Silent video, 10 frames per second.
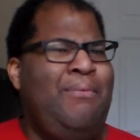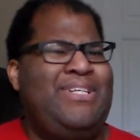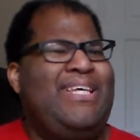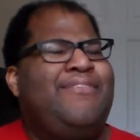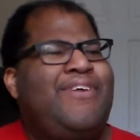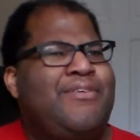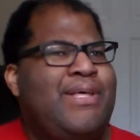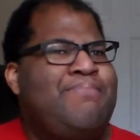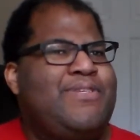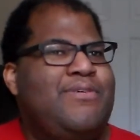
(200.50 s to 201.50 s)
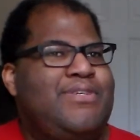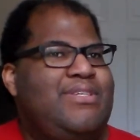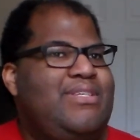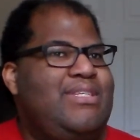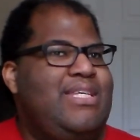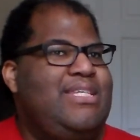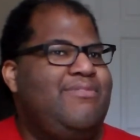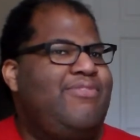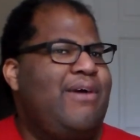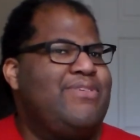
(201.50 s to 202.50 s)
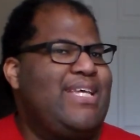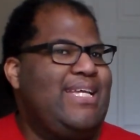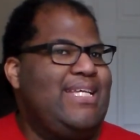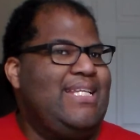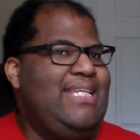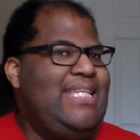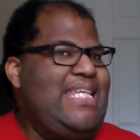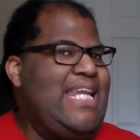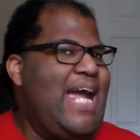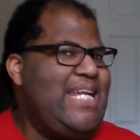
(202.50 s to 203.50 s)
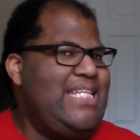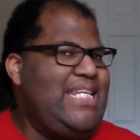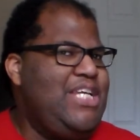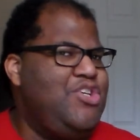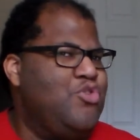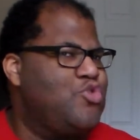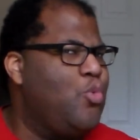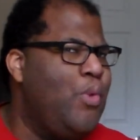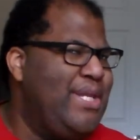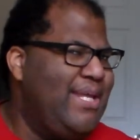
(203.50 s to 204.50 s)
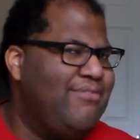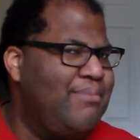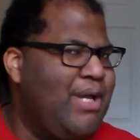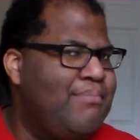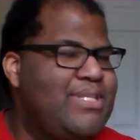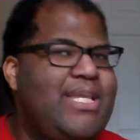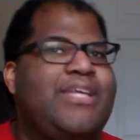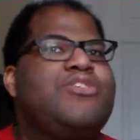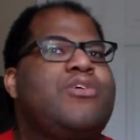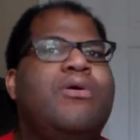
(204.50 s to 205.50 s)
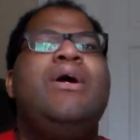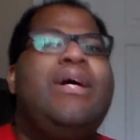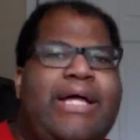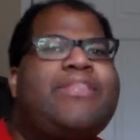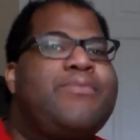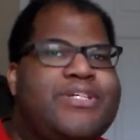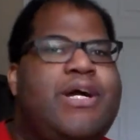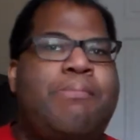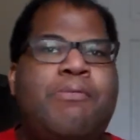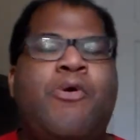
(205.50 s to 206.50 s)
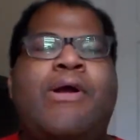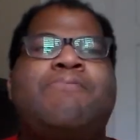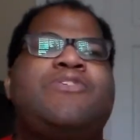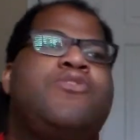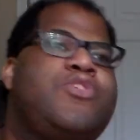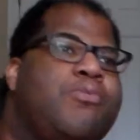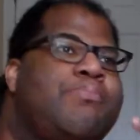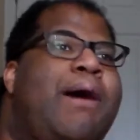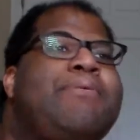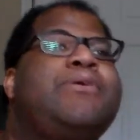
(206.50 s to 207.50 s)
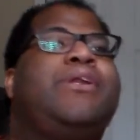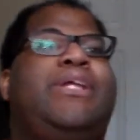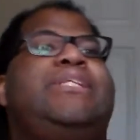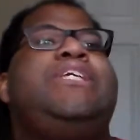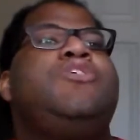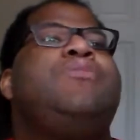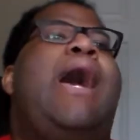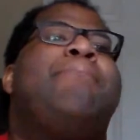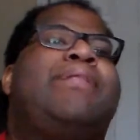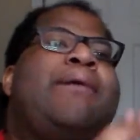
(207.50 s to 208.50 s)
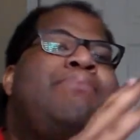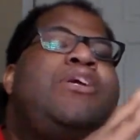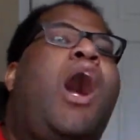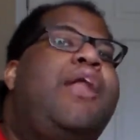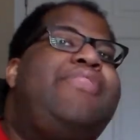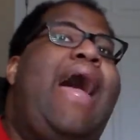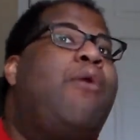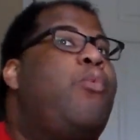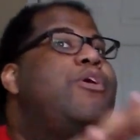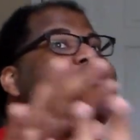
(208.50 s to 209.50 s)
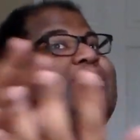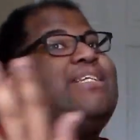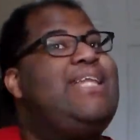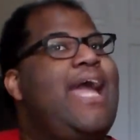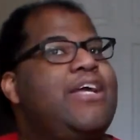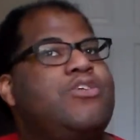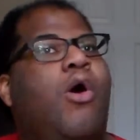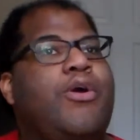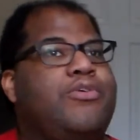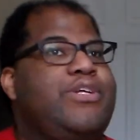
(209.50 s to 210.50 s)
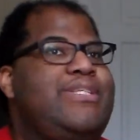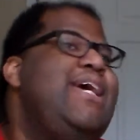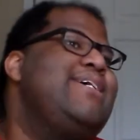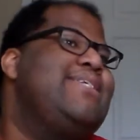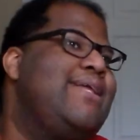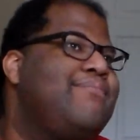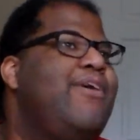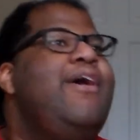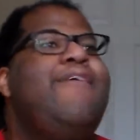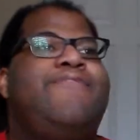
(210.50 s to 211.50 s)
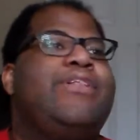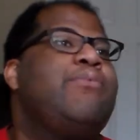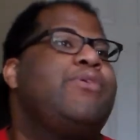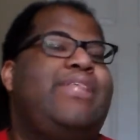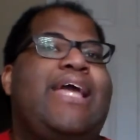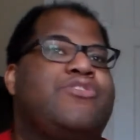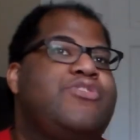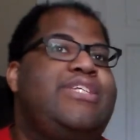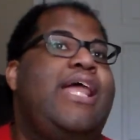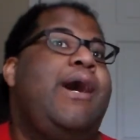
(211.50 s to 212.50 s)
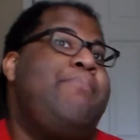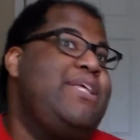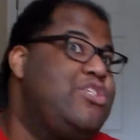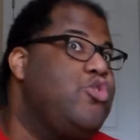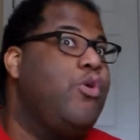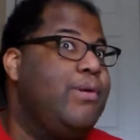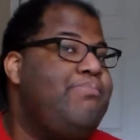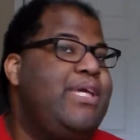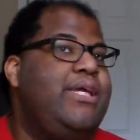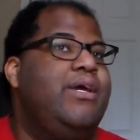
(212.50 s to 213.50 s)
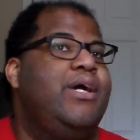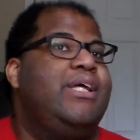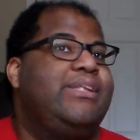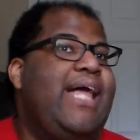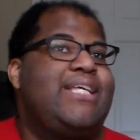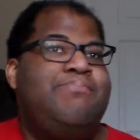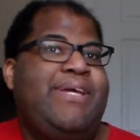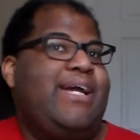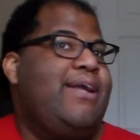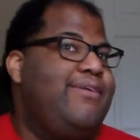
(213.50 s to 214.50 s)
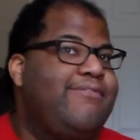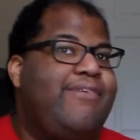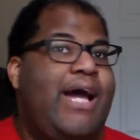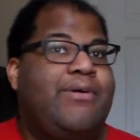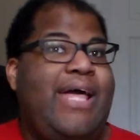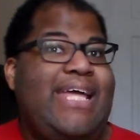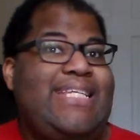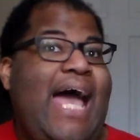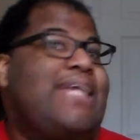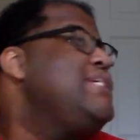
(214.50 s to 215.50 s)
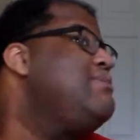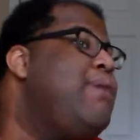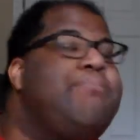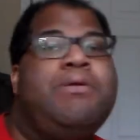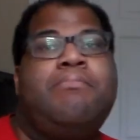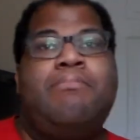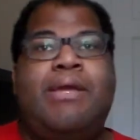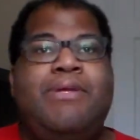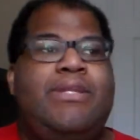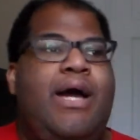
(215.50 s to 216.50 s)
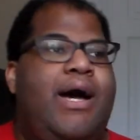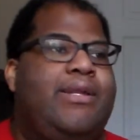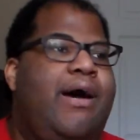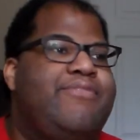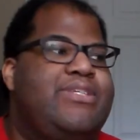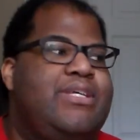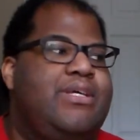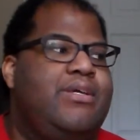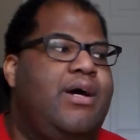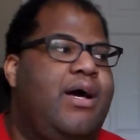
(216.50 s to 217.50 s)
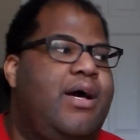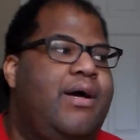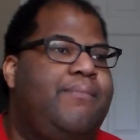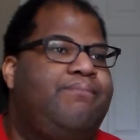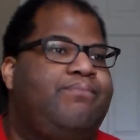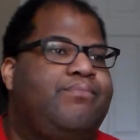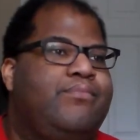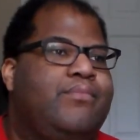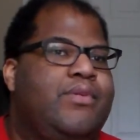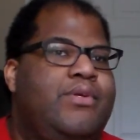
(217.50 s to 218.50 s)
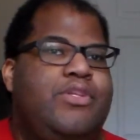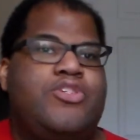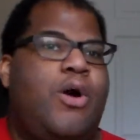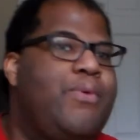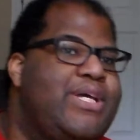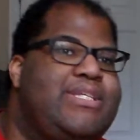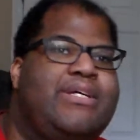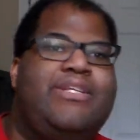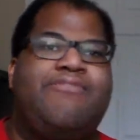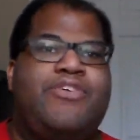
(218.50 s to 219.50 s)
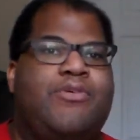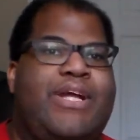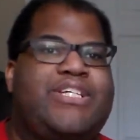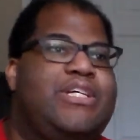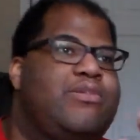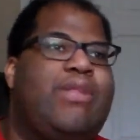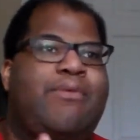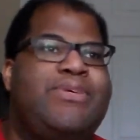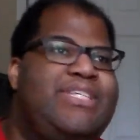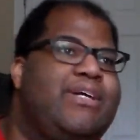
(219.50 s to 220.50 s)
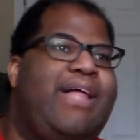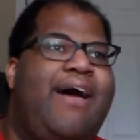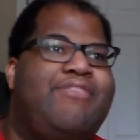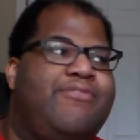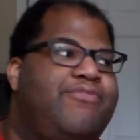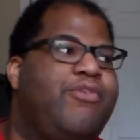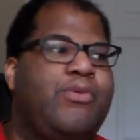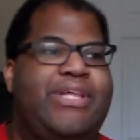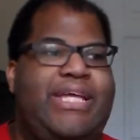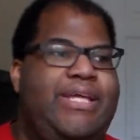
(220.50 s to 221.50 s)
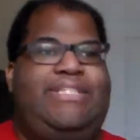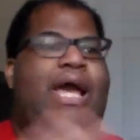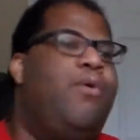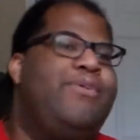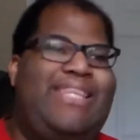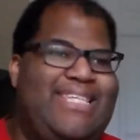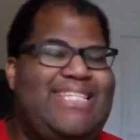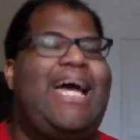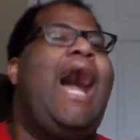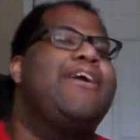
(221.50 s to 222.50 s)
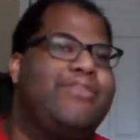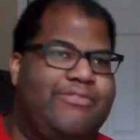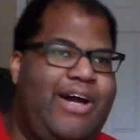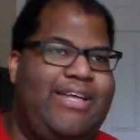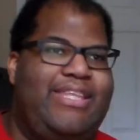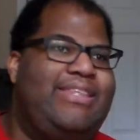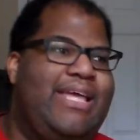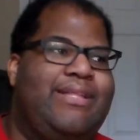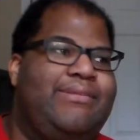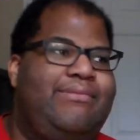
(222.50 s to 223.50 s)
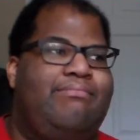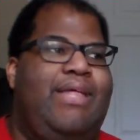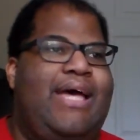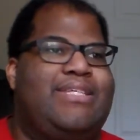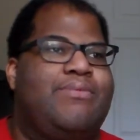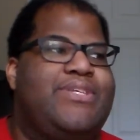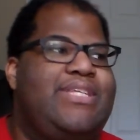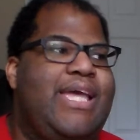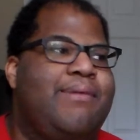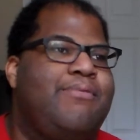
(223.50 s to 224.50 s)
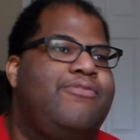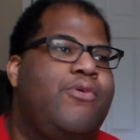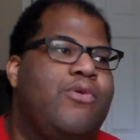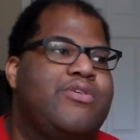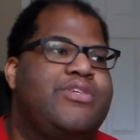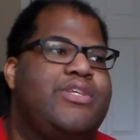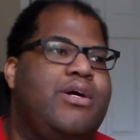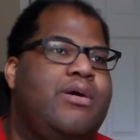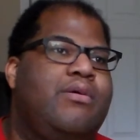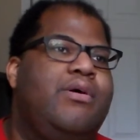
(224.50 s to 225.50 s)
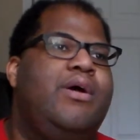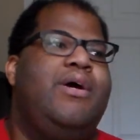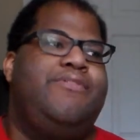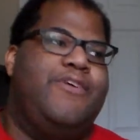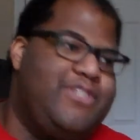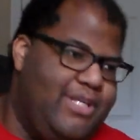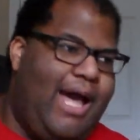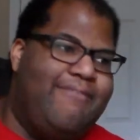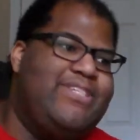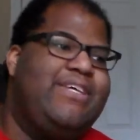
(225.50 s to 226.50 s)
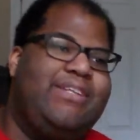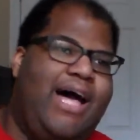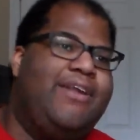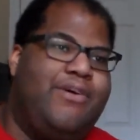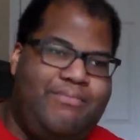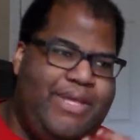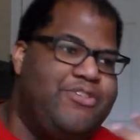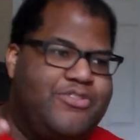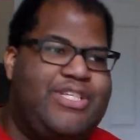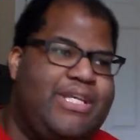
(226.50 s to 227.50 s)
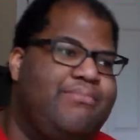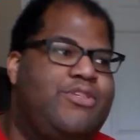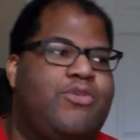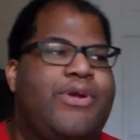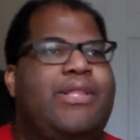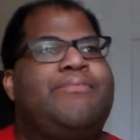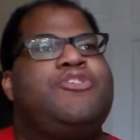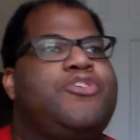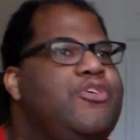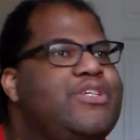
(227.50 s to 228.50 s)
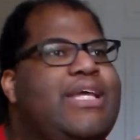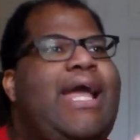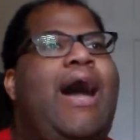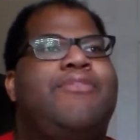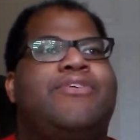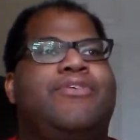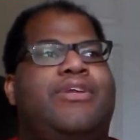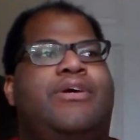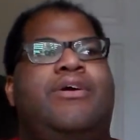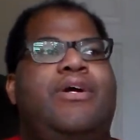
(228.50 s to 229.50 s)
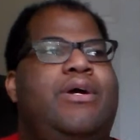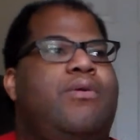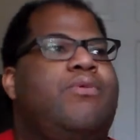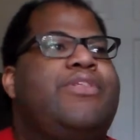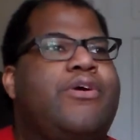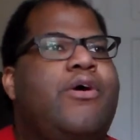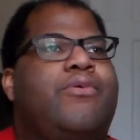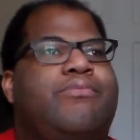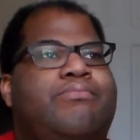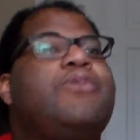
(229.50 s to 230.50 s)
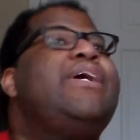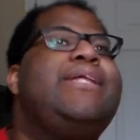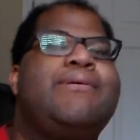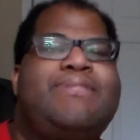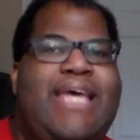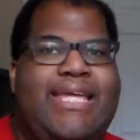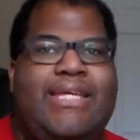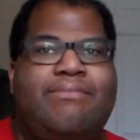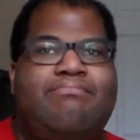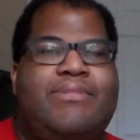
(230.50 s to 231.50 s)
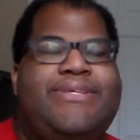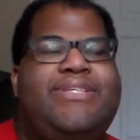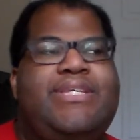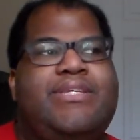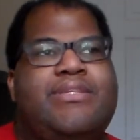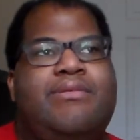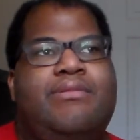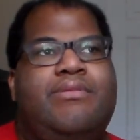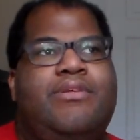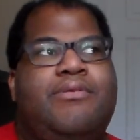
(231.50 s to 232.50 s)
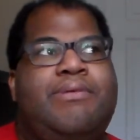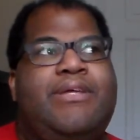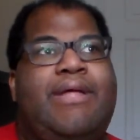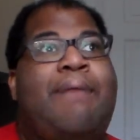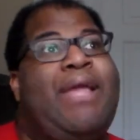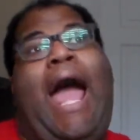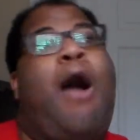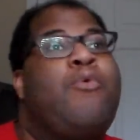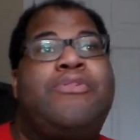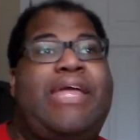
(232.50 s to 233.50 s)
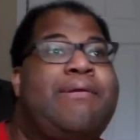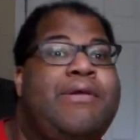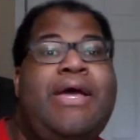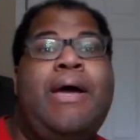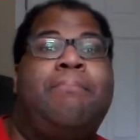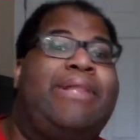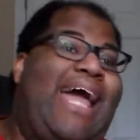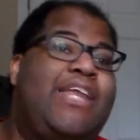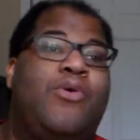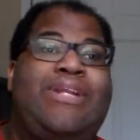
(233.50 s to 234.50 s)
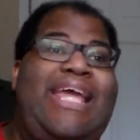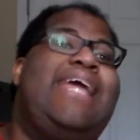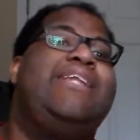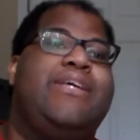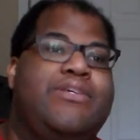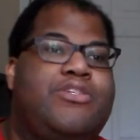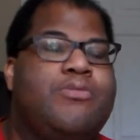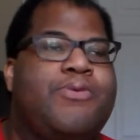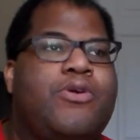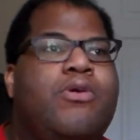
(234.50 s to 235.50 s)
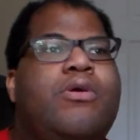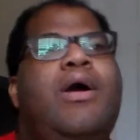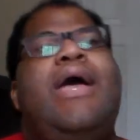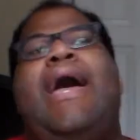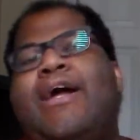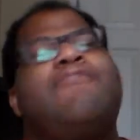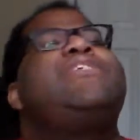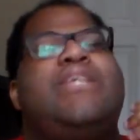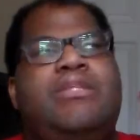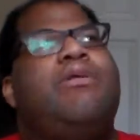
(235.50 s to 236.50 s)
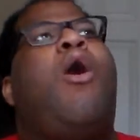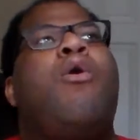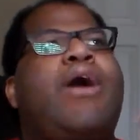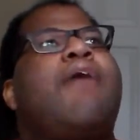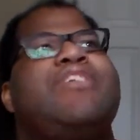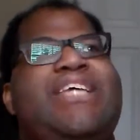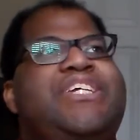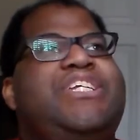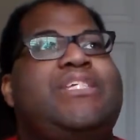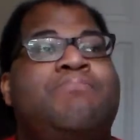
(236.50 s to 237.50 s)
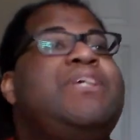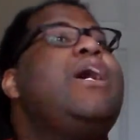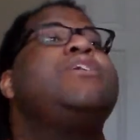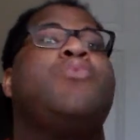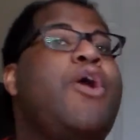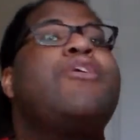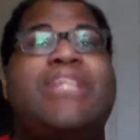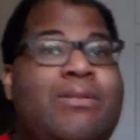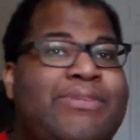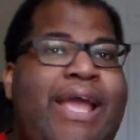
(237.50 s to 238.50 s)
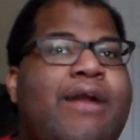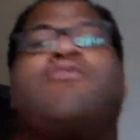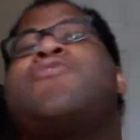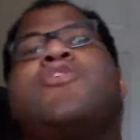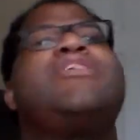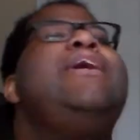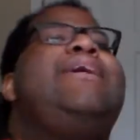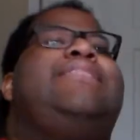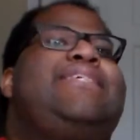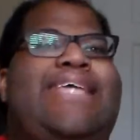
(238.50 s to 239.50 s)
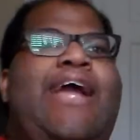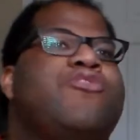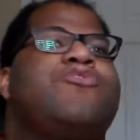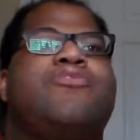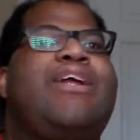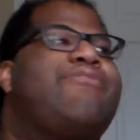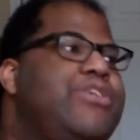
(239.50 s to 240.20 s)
I want to say the final episode of season five was like nineteen or twenty, if I'm not mistaken. So like there was a couple more episodes, so we're probably going to continue that. But like beyond that, where's the next arc going to take us? And I'm feeling where things are set up, it's going to be Lex being kind of the final antagonist. Maybe, maybe not. Obviously, uh, there's always a different direction, because like we still haven't fully dealt with this entire Leviathan thing, as I was saying before. So there's obviously a lot of interesting story elements. You're curious like how they're going to, where they're all going to end up taking this season, you know, being, I mean, how will they plan on ending Supergirl? And obviously the whole conversation is, because we are dealing with the Arrowverse, these characters are